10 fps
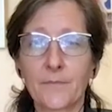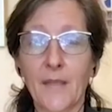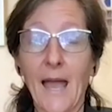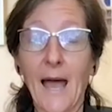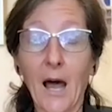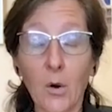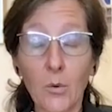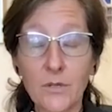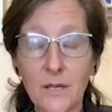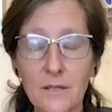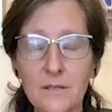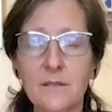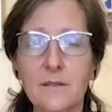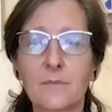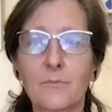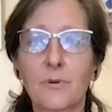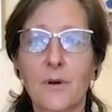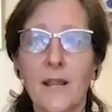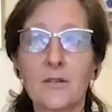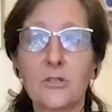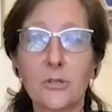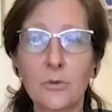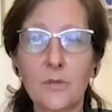How does the brain do